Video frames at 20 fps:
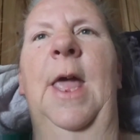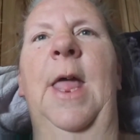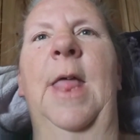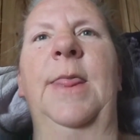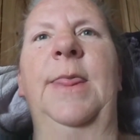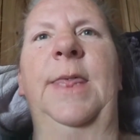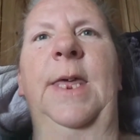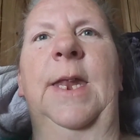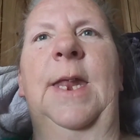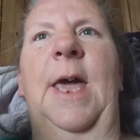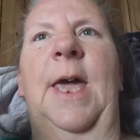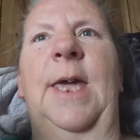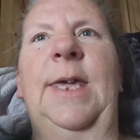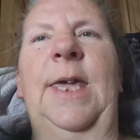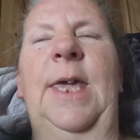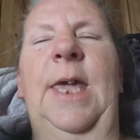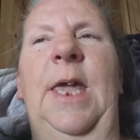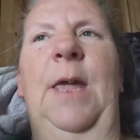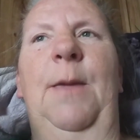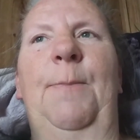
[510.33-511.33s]
Then I
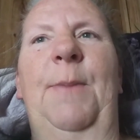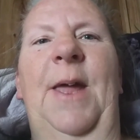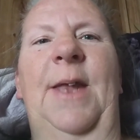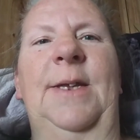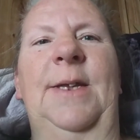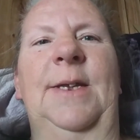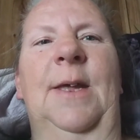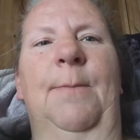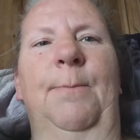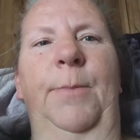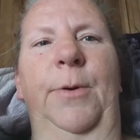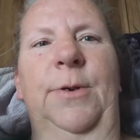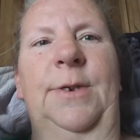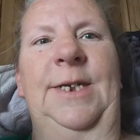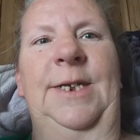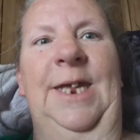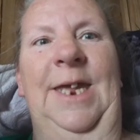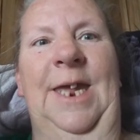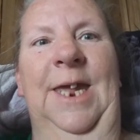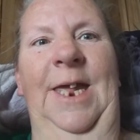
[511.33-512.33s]
keep a number
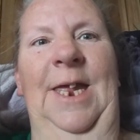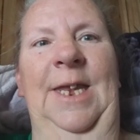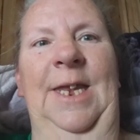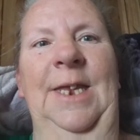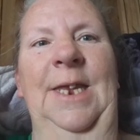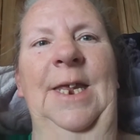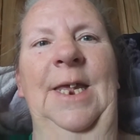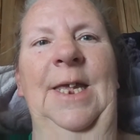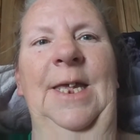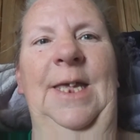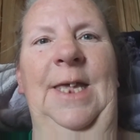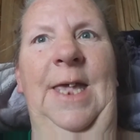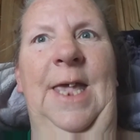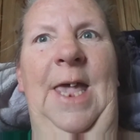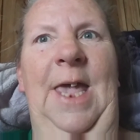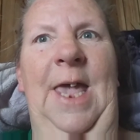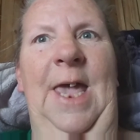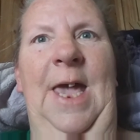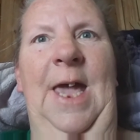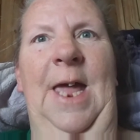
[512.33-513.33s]
10
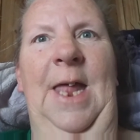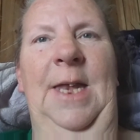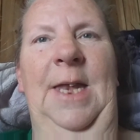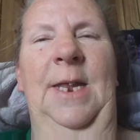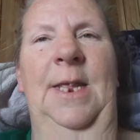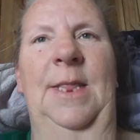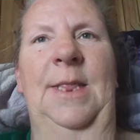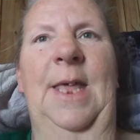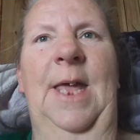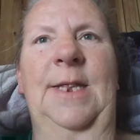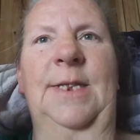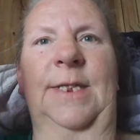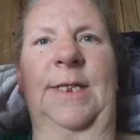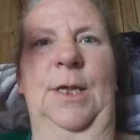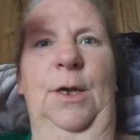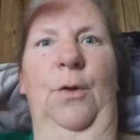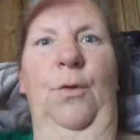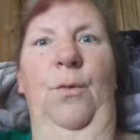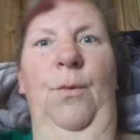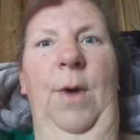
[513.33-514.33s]
can. That's
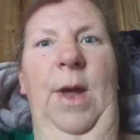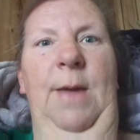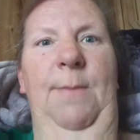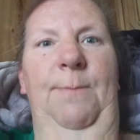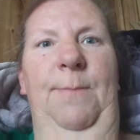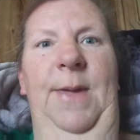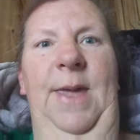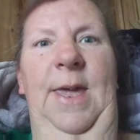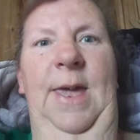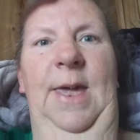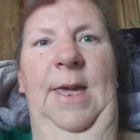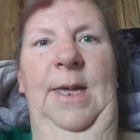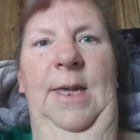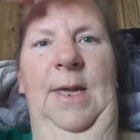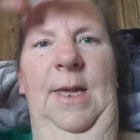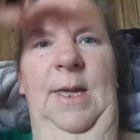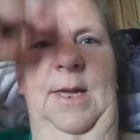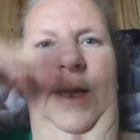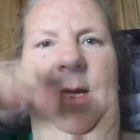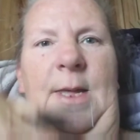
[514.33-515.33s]
the great big,
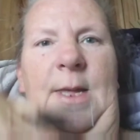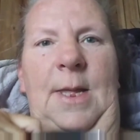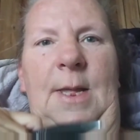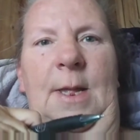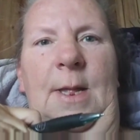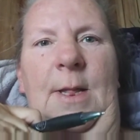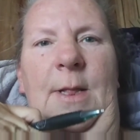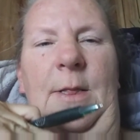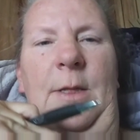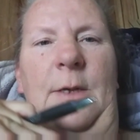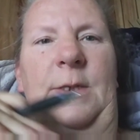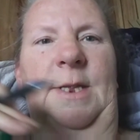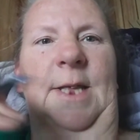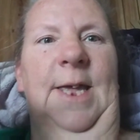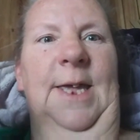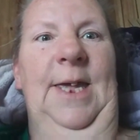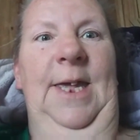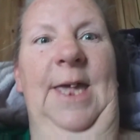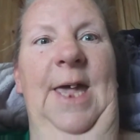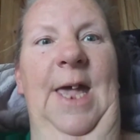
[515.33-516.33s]
looks
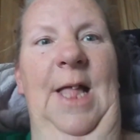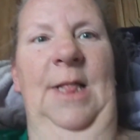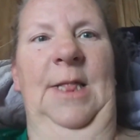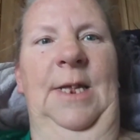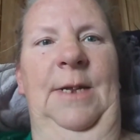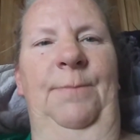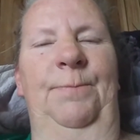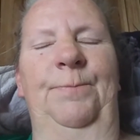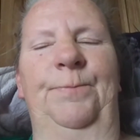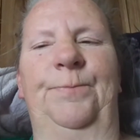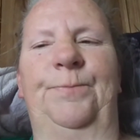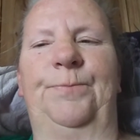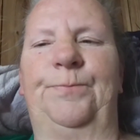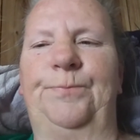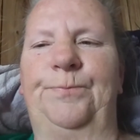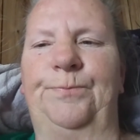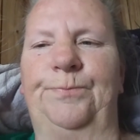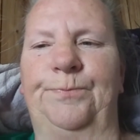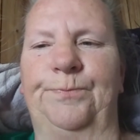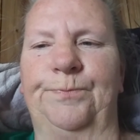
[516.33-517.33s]
like a gallon
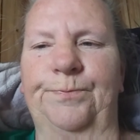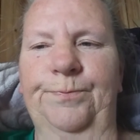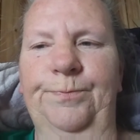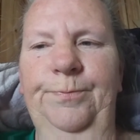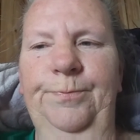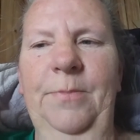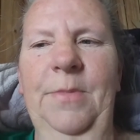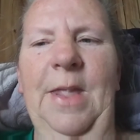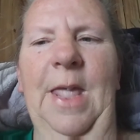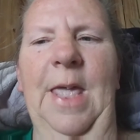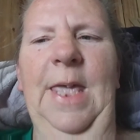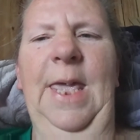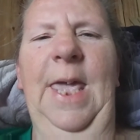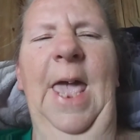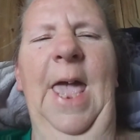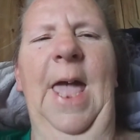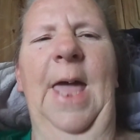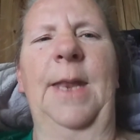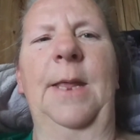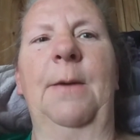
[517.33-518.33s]

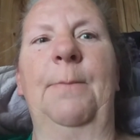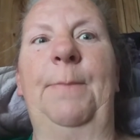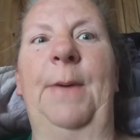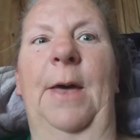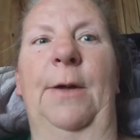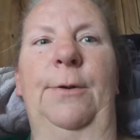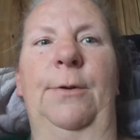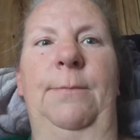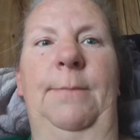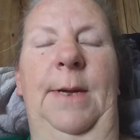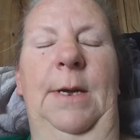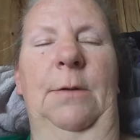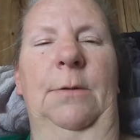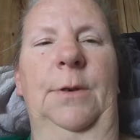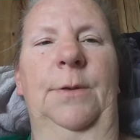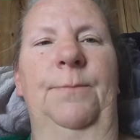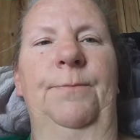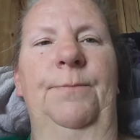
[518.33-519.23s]
can of powdered milk.